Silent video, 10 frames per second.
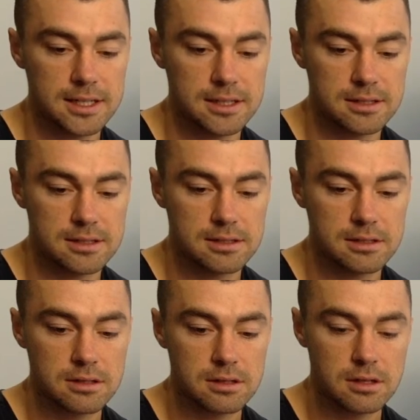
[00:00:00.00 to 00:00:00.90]
is
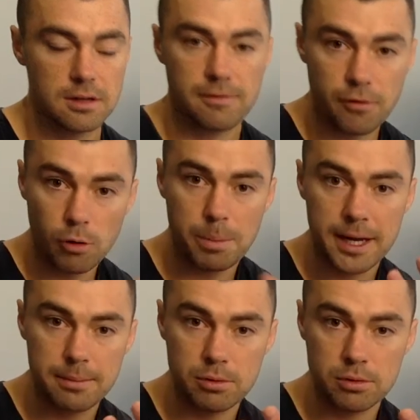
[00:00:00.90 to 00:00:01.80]
four
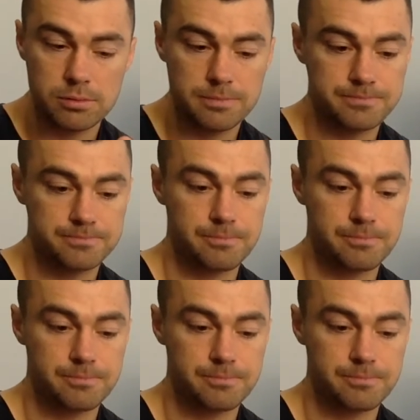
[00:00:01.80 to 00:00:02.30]
people